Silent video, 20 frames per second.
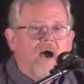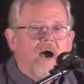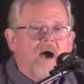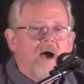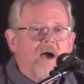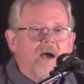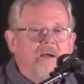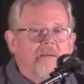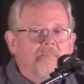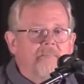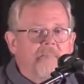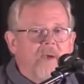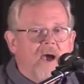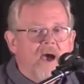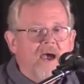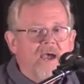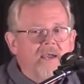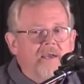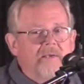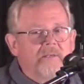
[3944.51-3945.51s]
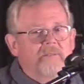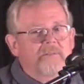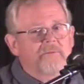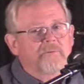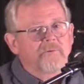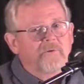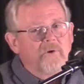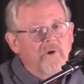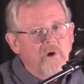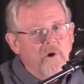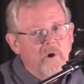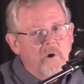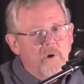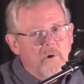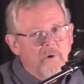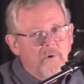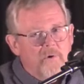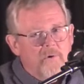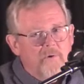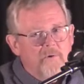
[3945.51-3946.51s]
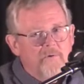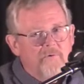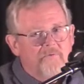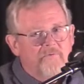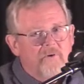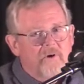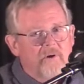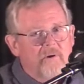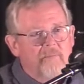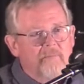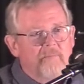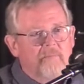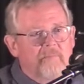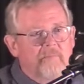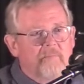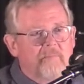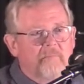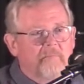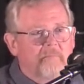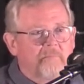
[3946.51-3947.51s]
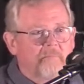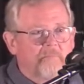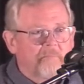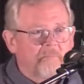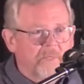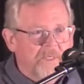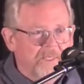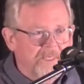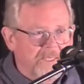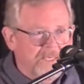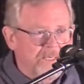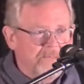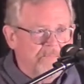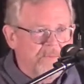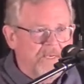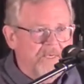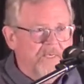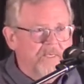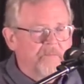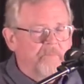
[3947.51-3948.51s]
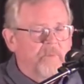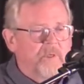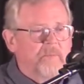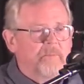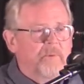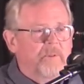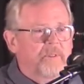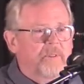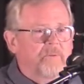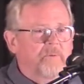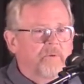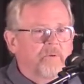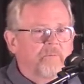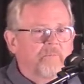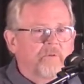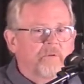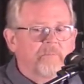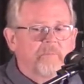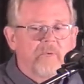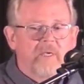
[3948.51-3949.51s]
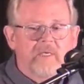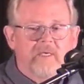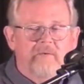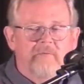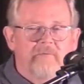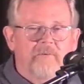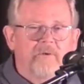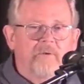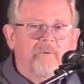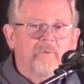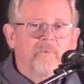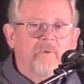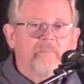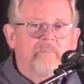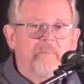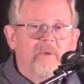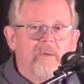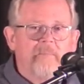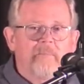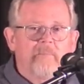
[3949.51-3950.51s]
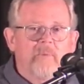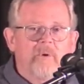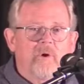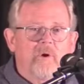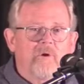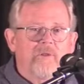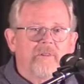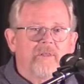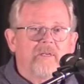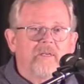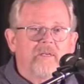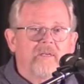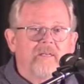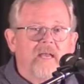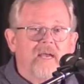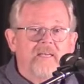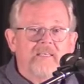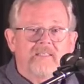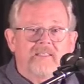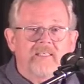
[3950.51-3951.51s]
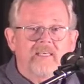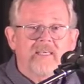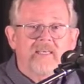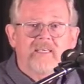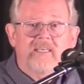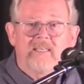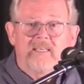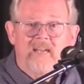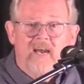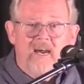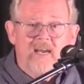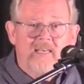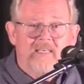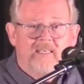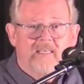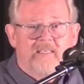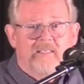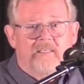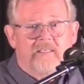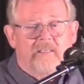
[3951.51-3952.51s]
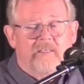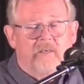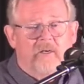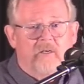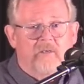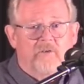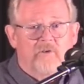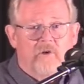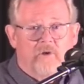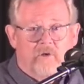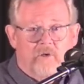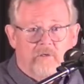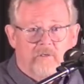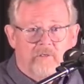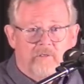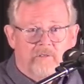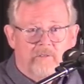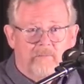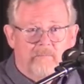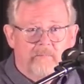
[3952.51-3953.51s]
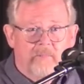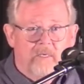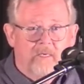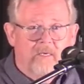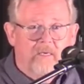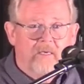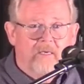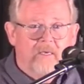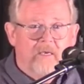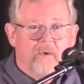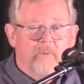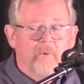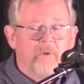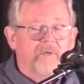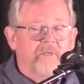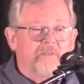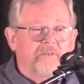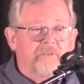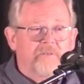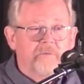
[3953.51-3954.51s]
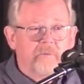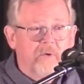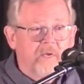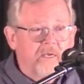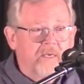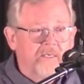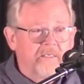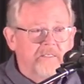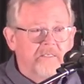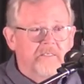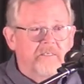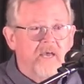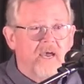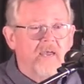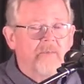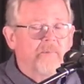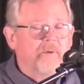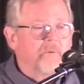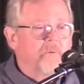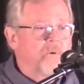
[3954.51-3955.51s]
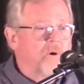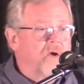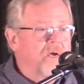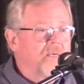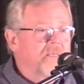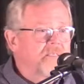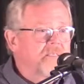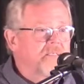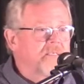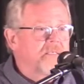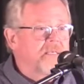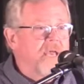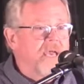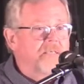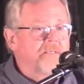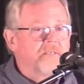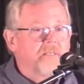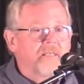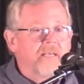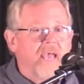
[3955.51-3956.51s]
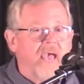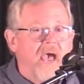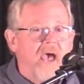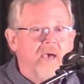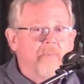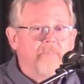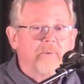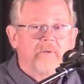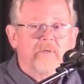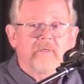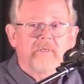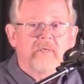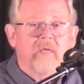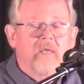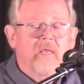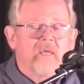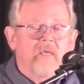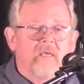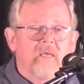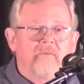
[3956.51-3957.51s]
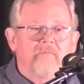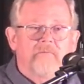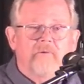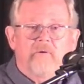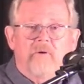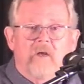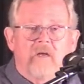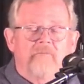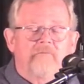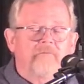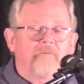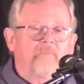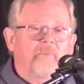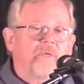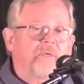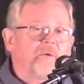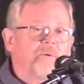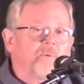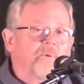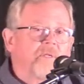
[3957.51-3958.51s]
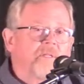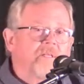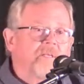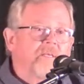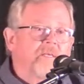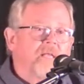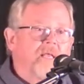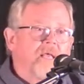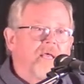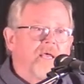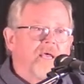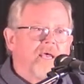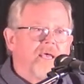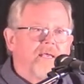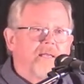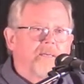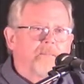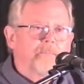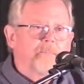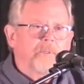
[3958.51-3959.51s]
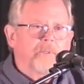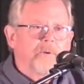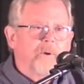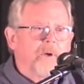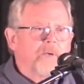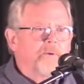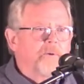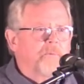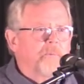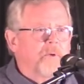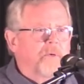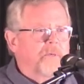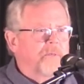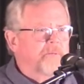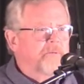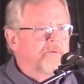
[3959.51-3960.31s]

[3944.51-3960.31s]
Um, I know from meeting many of the people in the room that many of you remember the 1990s in our church. And what a strange time it was. It actually happened, if you're not familiar with it. And, you know, I don't want to